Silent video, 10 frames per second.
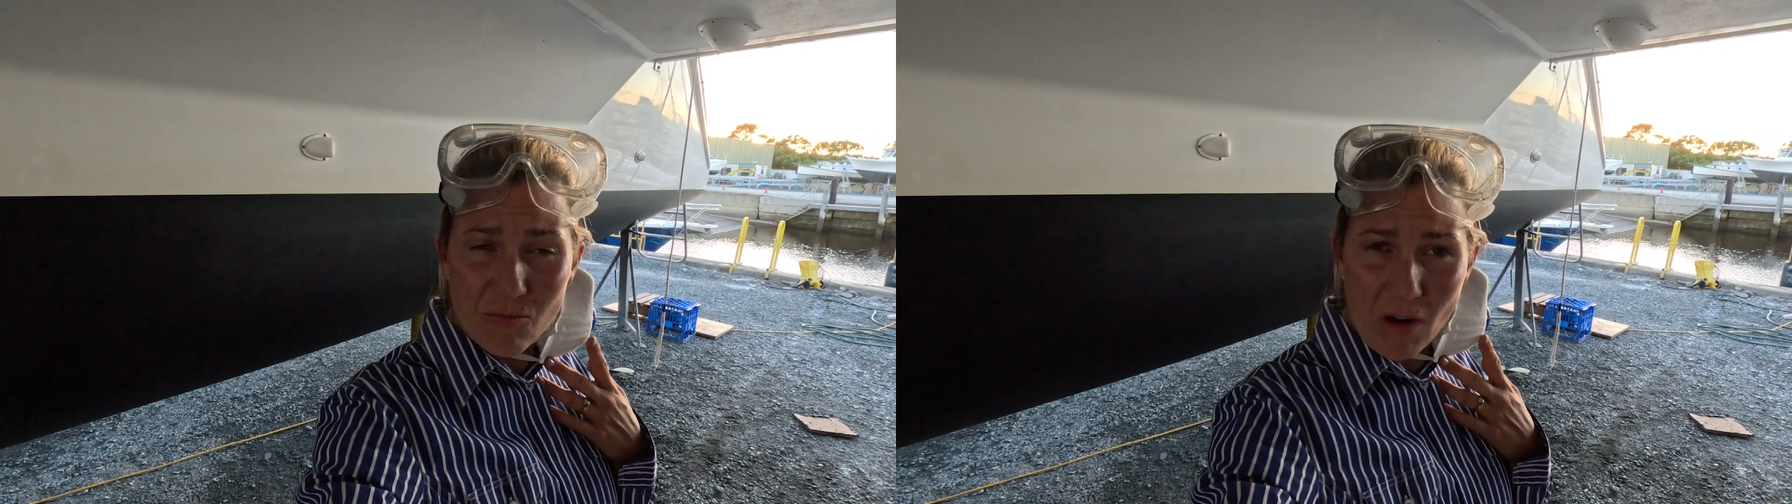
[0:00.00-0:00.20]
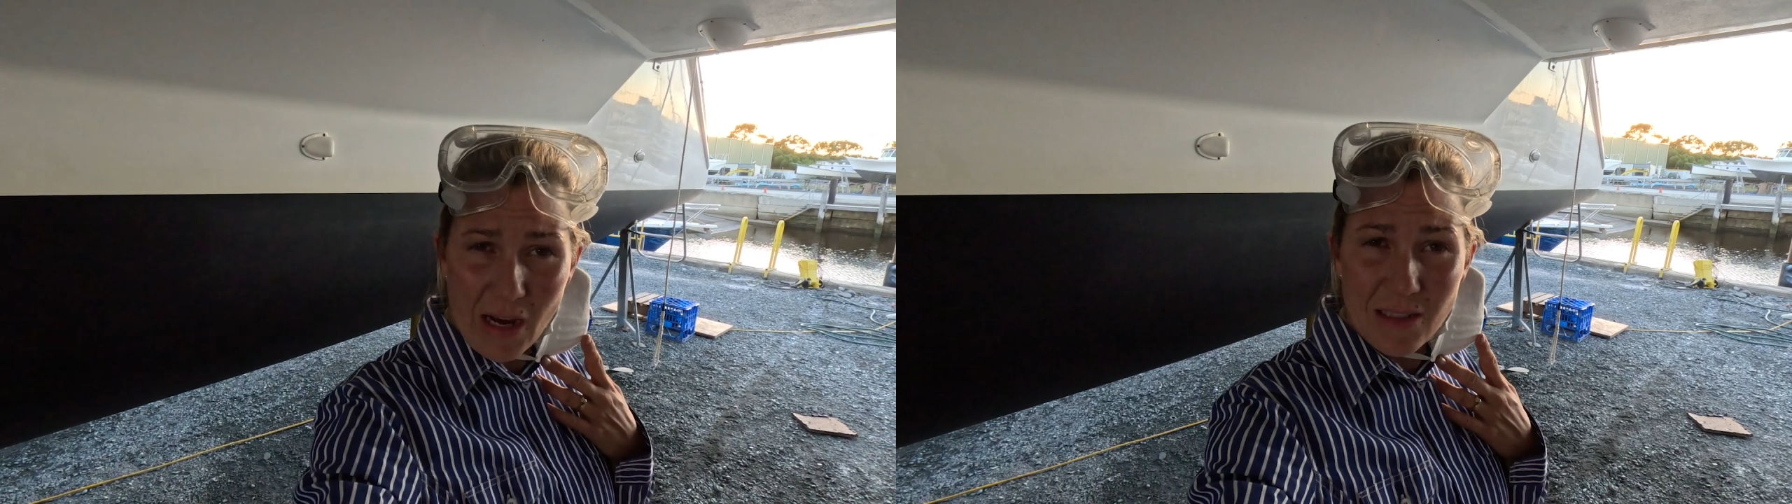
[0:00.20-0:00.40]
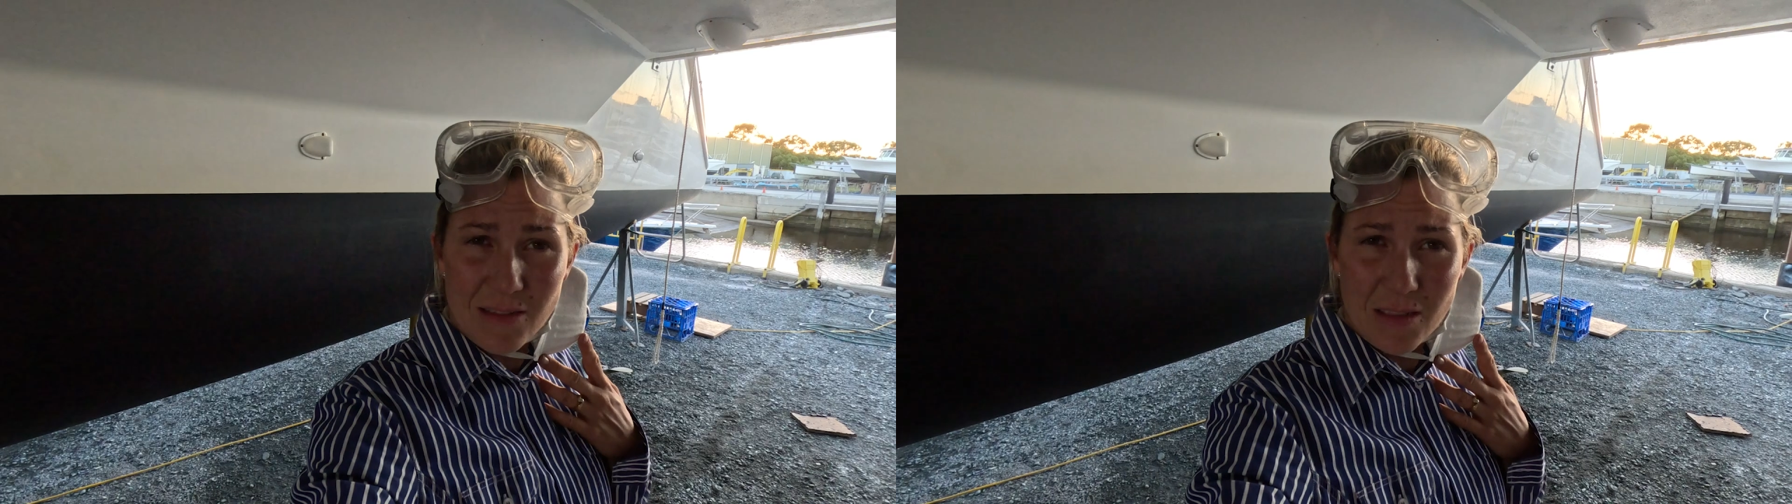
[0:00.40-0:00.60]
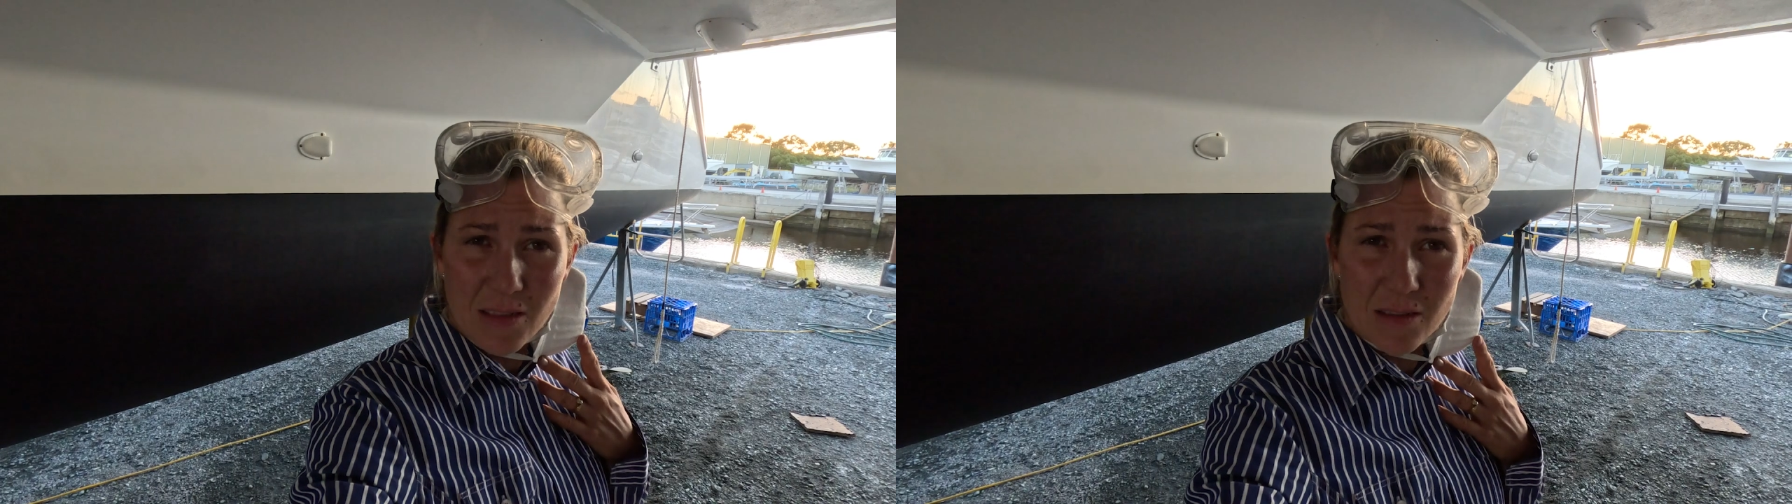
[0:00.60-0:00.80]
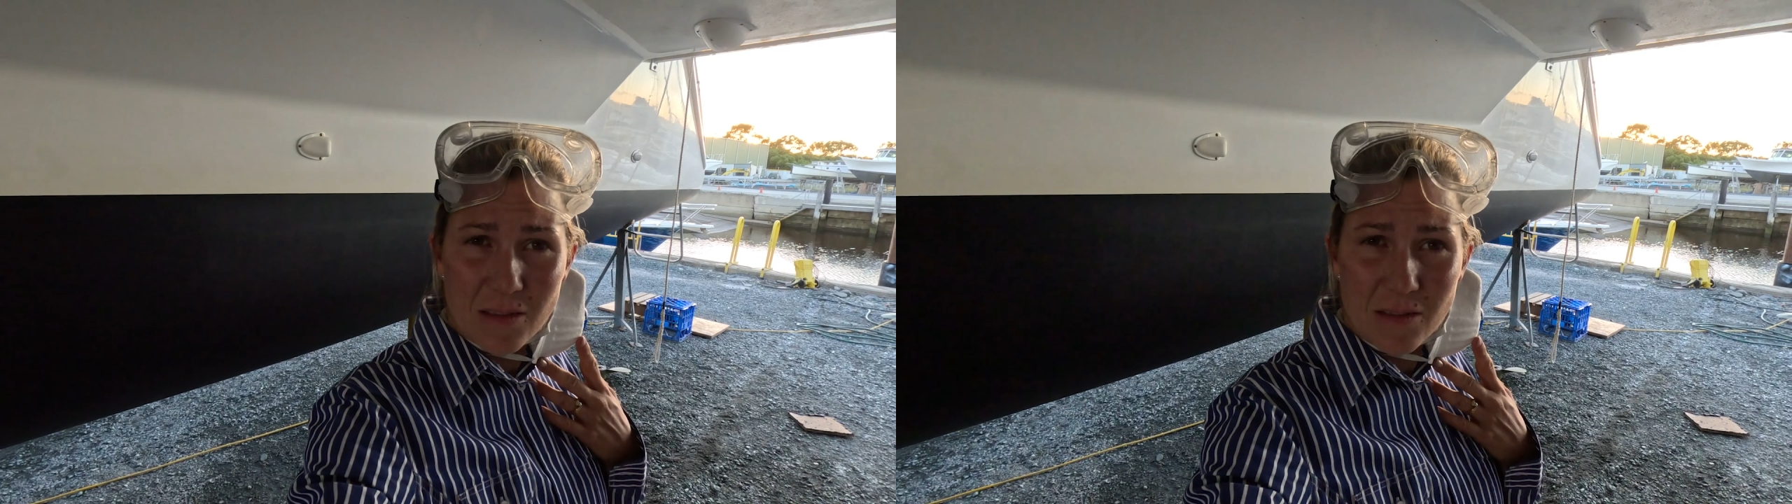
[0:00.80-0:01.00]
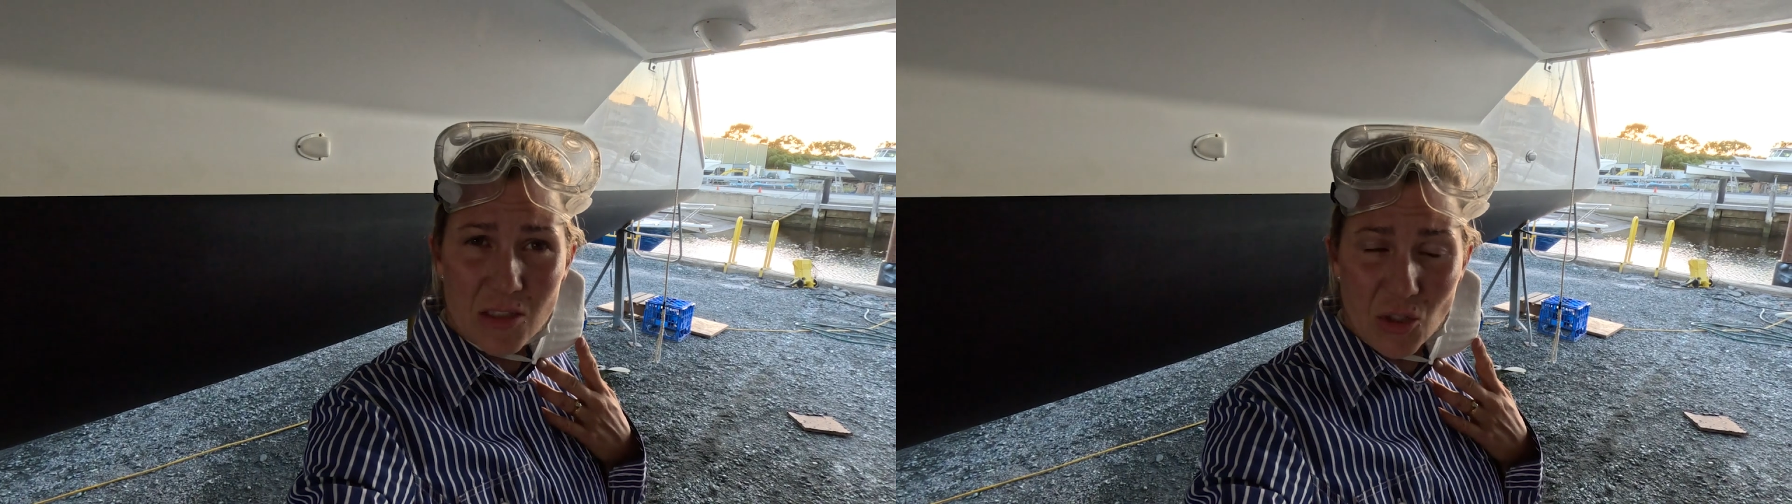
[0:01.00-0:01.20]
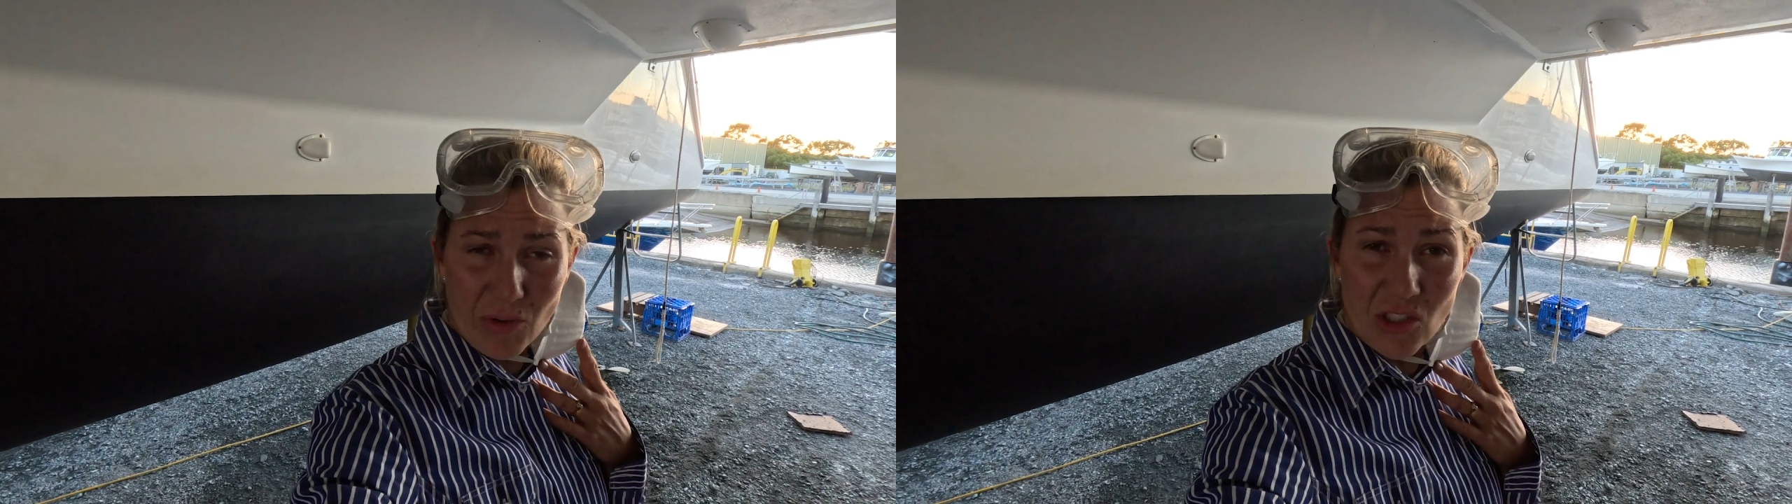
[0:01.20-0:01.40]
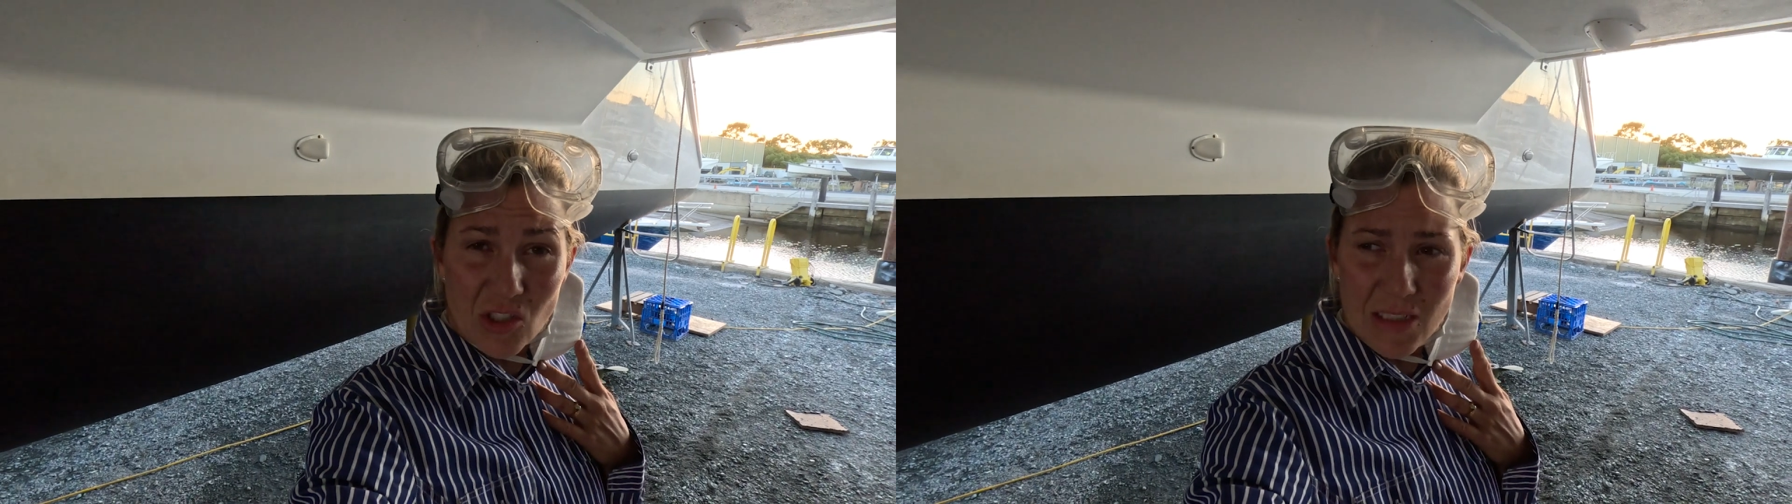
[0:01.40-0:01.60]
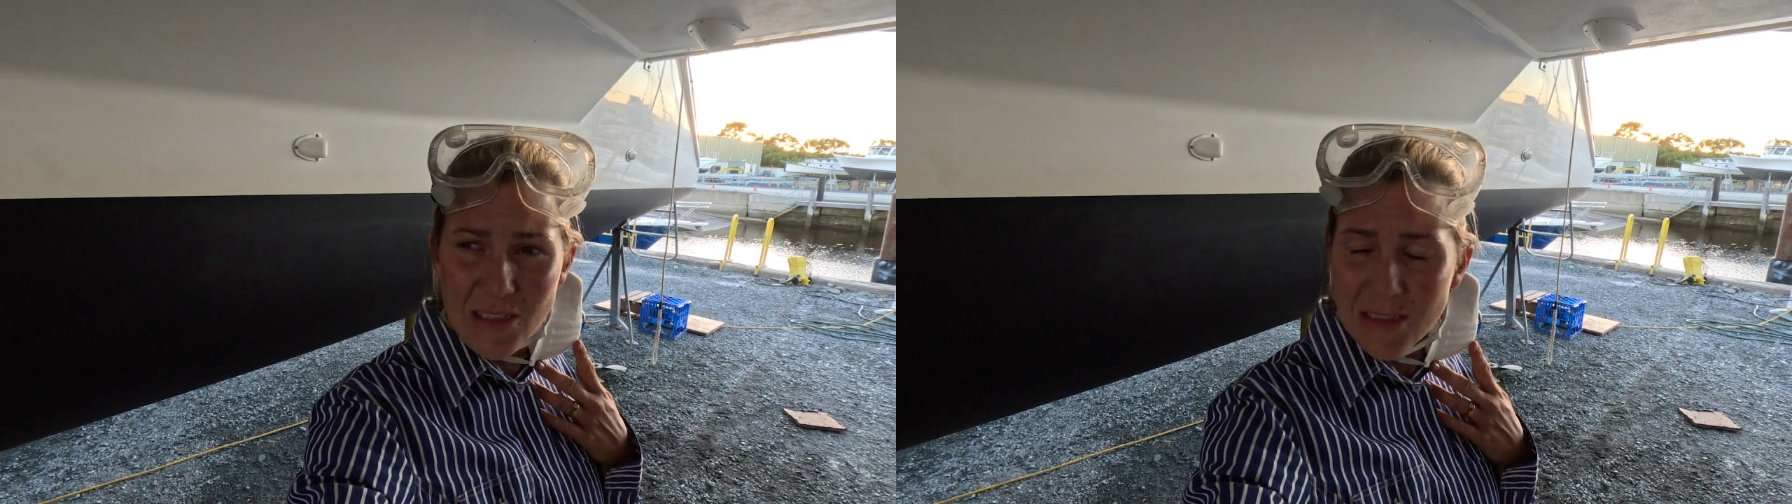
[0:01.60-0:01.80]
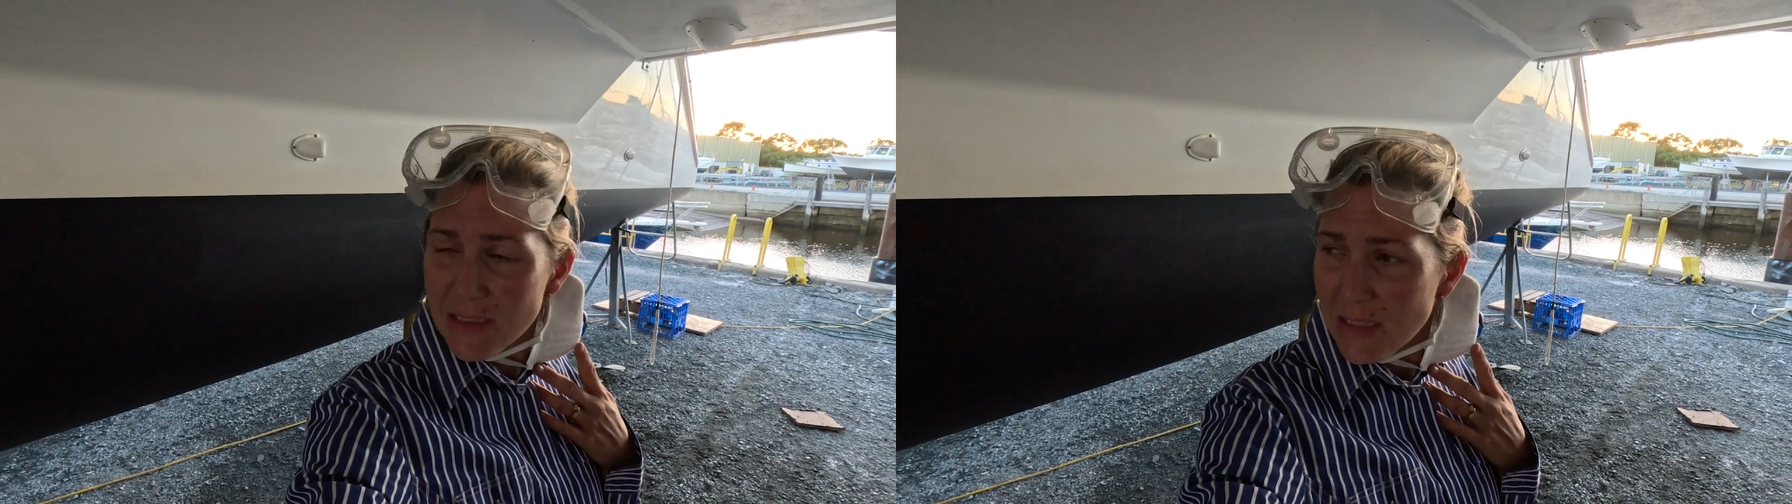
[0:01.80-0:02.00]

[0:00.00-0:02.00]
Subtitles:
rained torrentially,